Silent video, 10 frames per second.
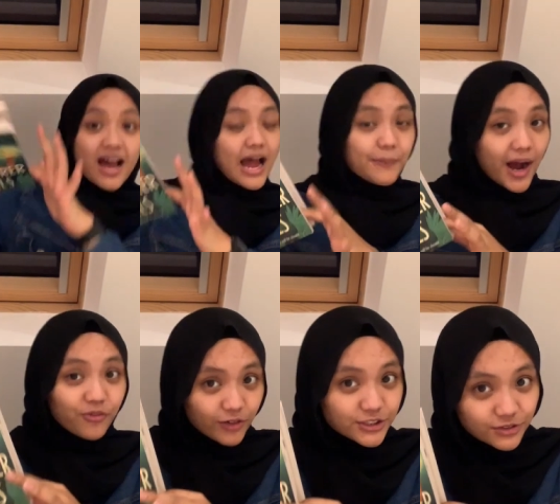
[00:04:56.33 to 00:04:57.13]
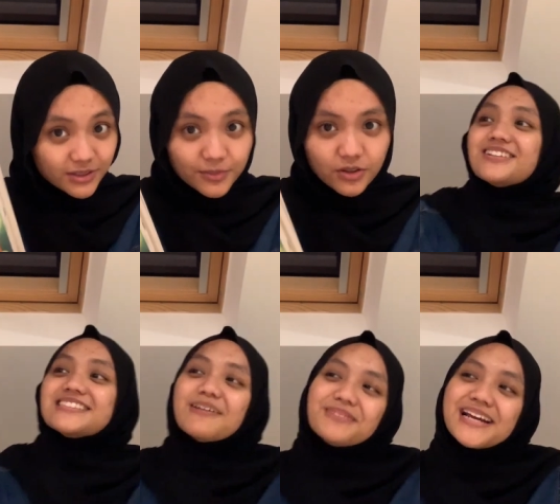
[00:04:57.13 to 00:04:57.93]
I'm halfway through the book. There's
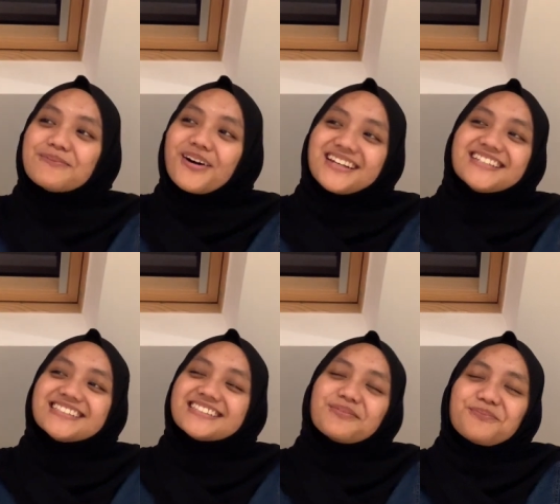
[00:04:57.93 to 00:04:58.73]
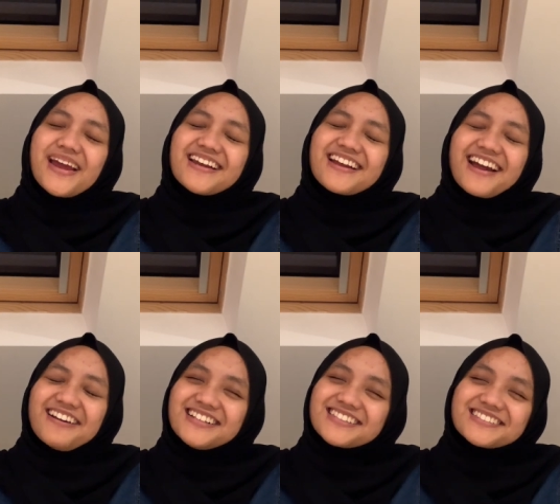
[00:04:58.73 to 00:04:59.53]
something about this main
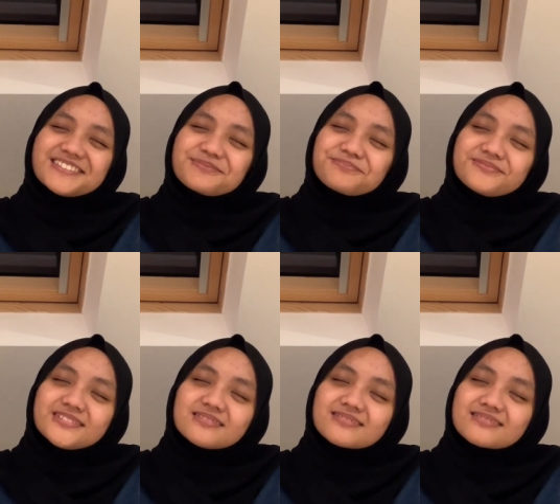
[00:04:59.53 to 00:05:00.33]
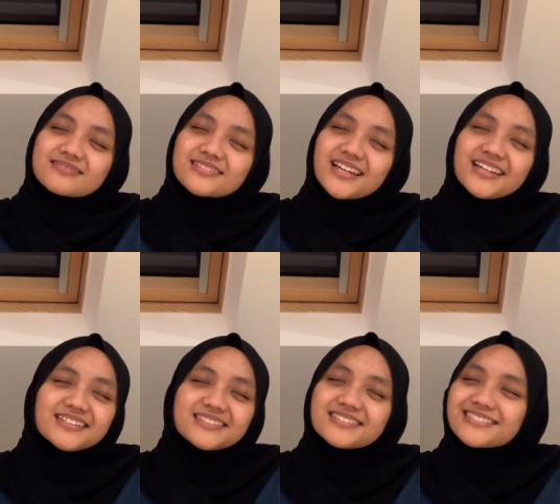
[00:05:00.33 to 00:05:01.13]
character.
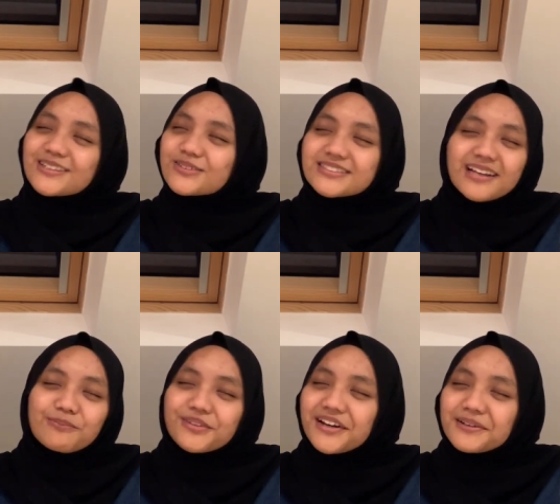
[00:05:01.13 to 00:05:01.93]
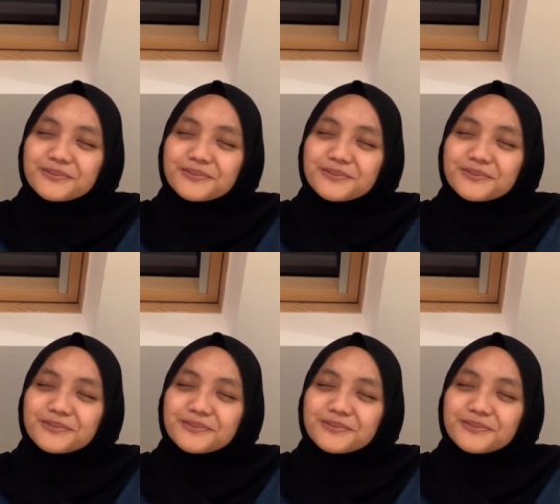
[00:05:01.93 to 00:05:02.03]
He's so stubborn.